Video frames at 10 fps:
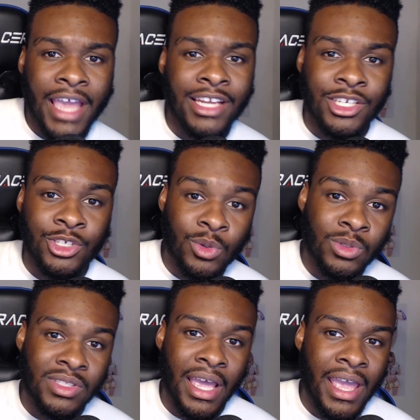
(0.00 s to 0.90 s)
and
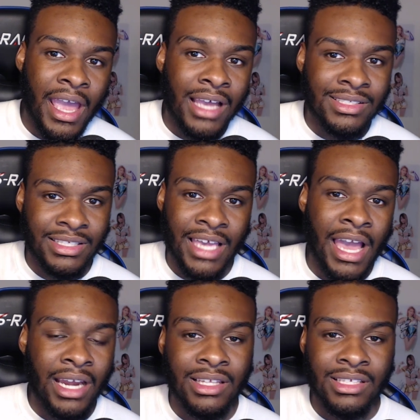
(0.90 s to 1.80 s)
use that as a
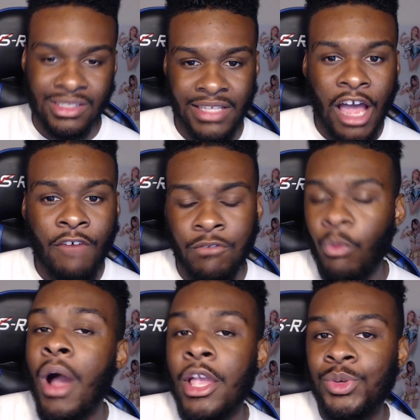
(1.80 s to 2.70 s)
catalyst now for
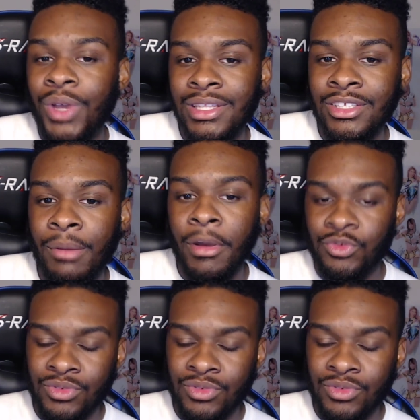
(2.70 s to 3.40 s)
why you hate the Young Bucks,